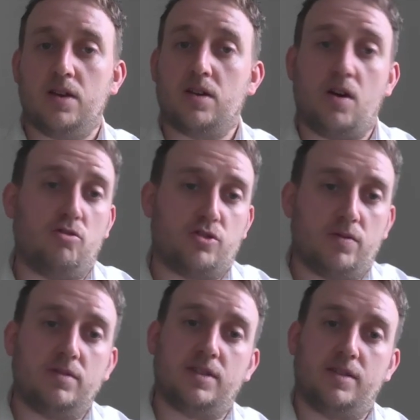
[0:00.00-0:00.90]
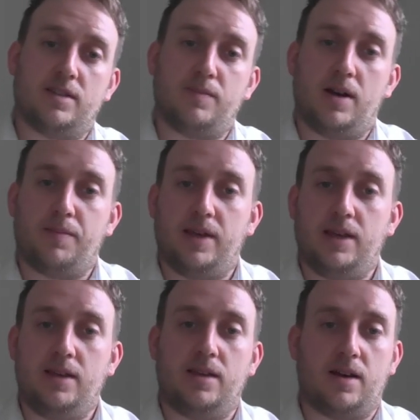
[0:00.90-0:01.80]
Cultural, so this might
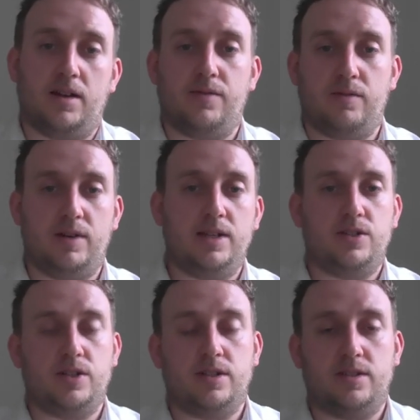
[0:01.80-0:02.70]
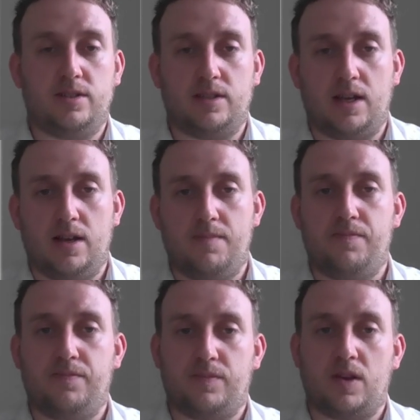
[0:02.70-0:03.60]
be kind of a religious
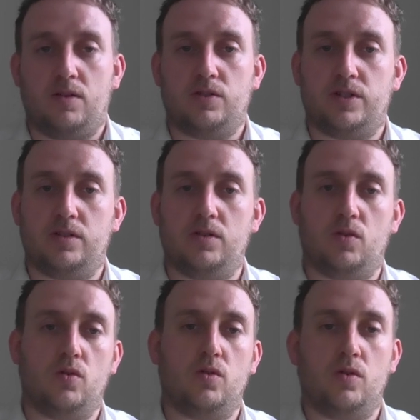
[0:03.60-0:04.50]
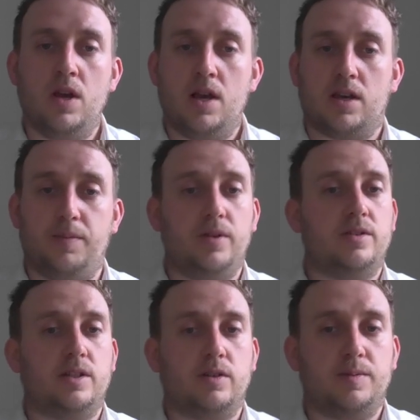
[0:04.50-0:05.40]
culture or
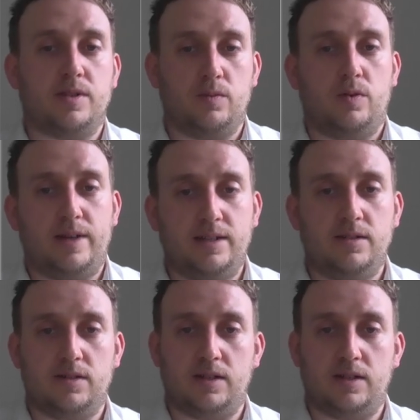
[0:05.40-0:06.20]
community groups that we're in,